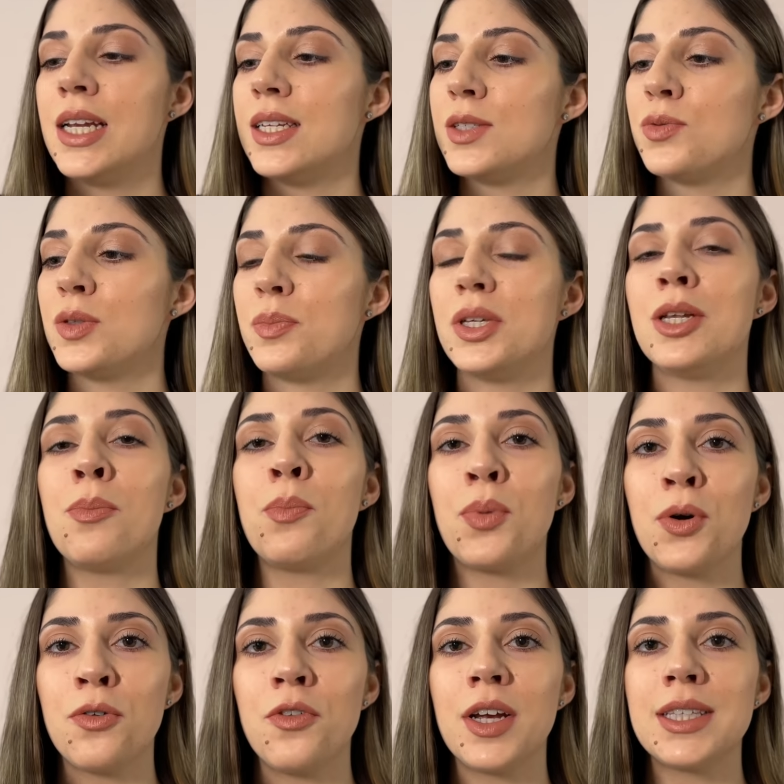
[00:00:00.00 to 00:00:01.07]
This would be the
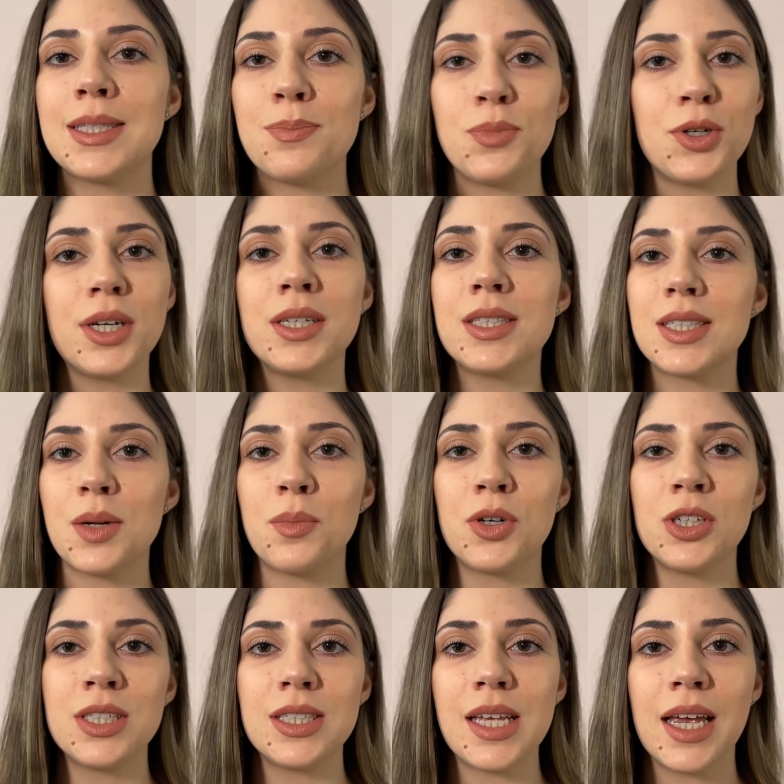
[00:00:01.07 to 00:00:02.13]
perfect spring summer
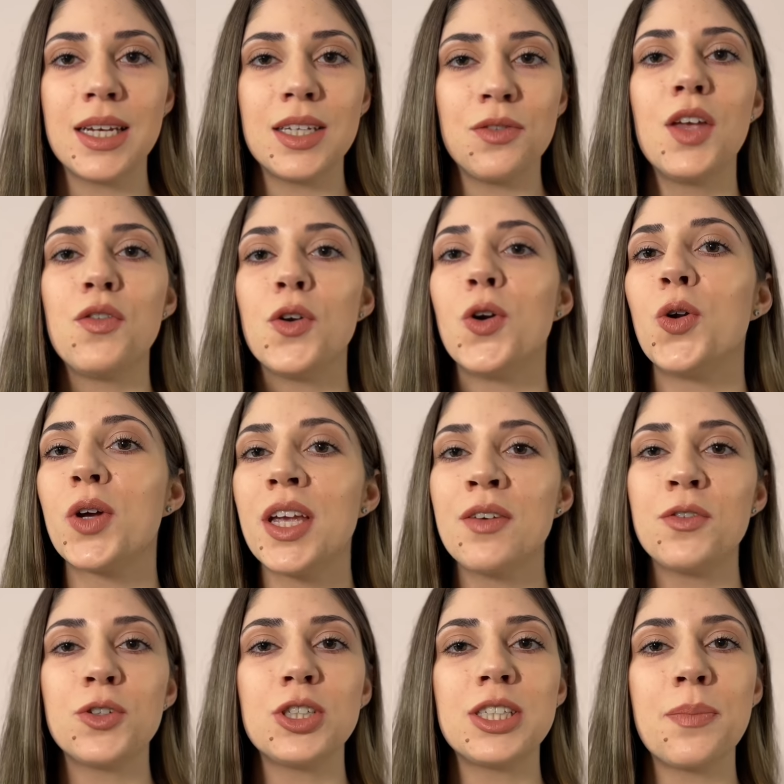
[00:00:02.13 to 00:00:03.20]
scent. If you're looking
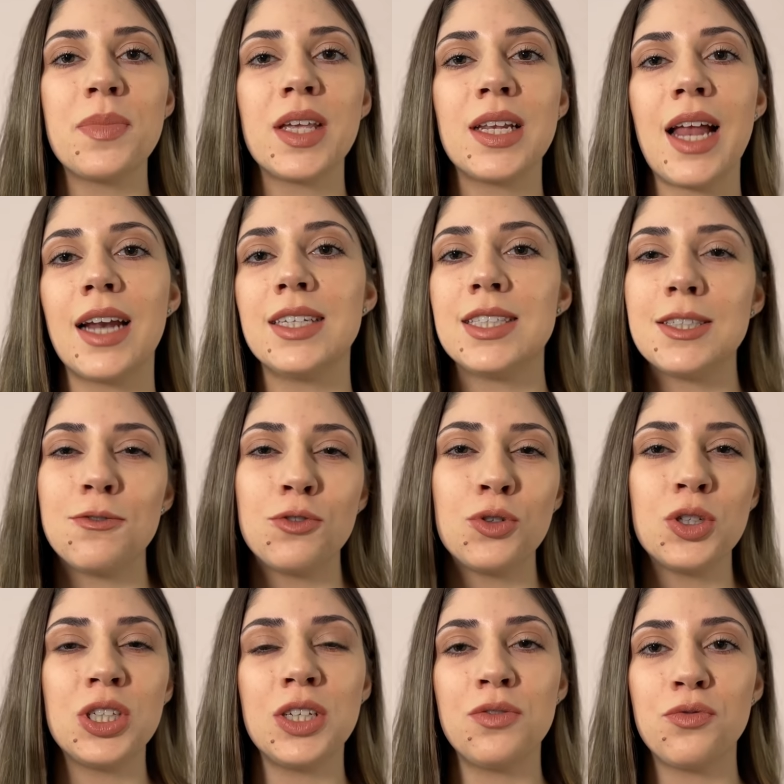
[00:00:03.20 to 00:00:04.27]
for something that is
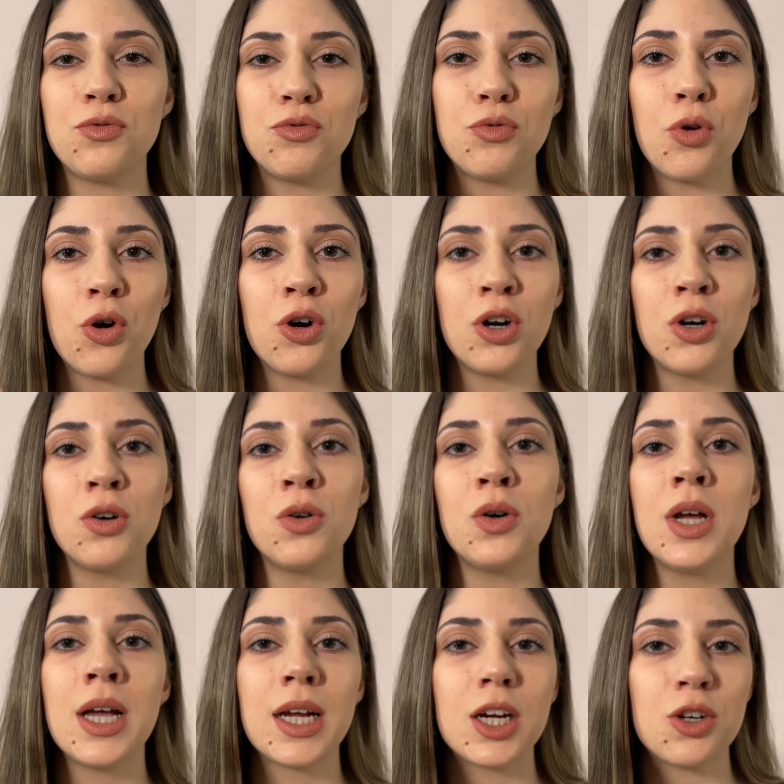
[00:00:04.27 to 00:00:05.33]
fruity, floral,
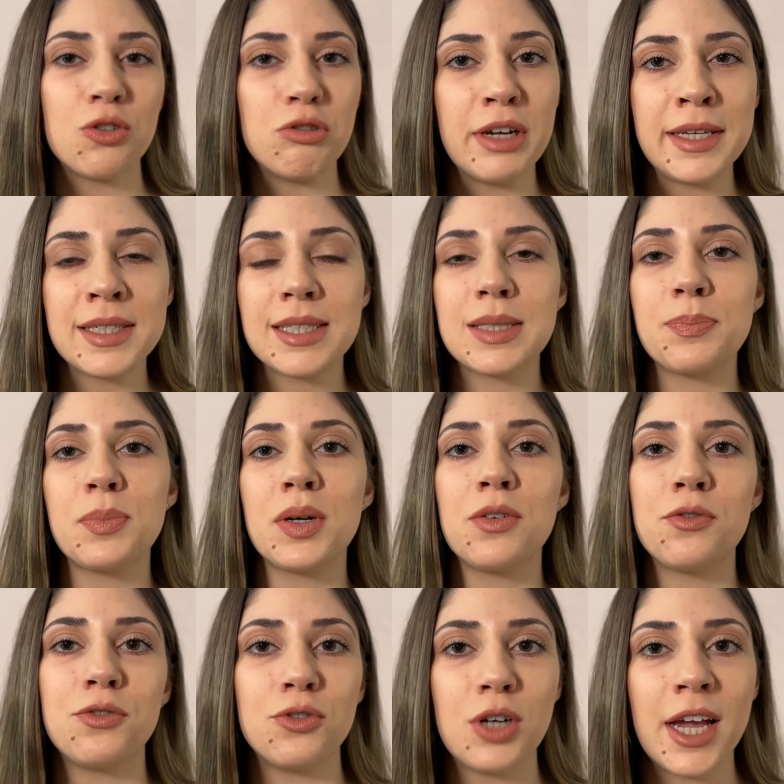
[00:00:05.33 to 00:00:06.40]
crisp,
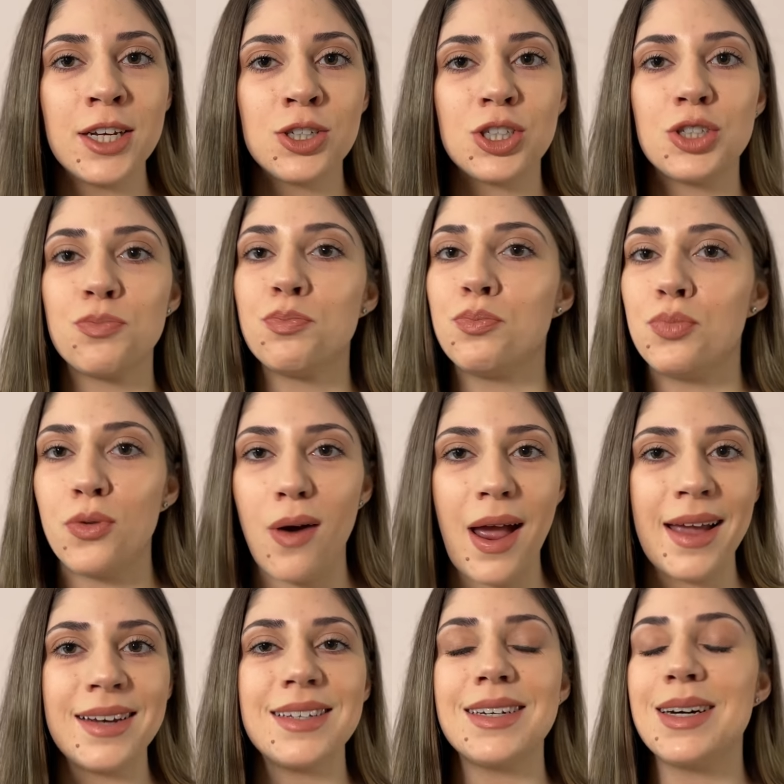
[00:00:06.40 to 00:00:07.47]
fresh,
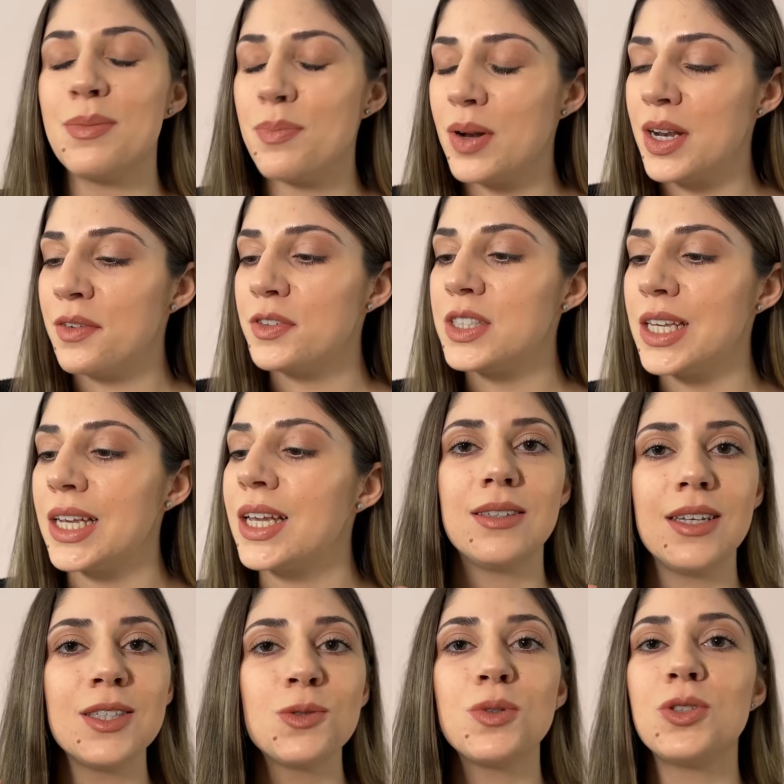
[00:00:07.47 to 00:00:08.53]
bright, uplifting,
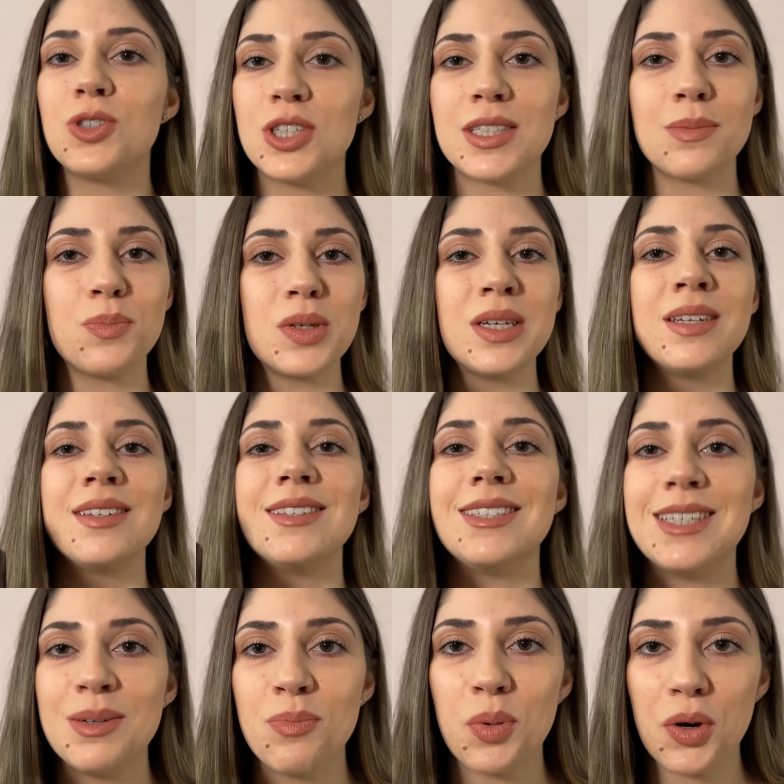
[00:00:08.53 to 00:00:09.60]
this would just be
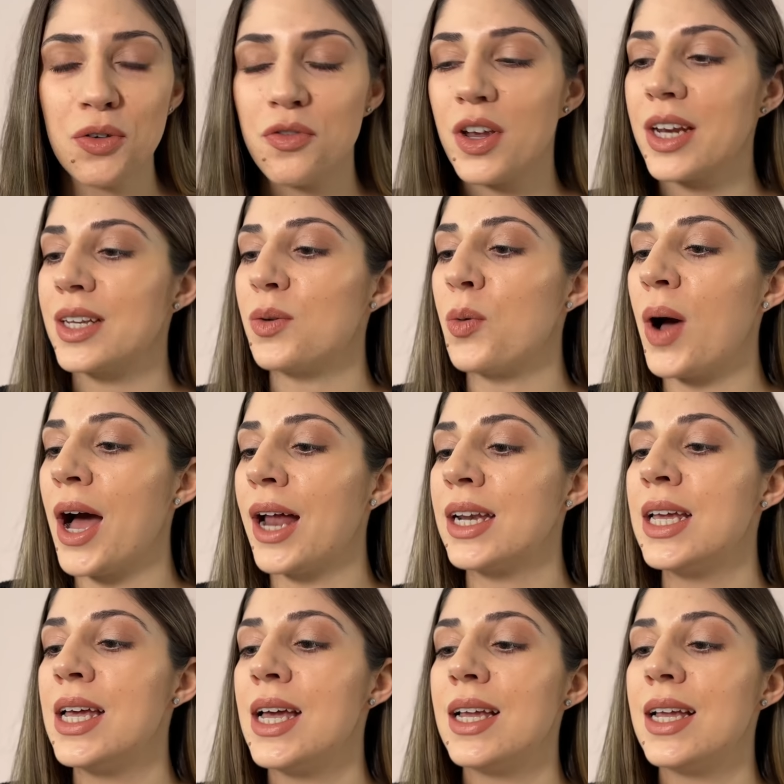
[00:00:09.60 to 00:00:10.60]
the perfect one.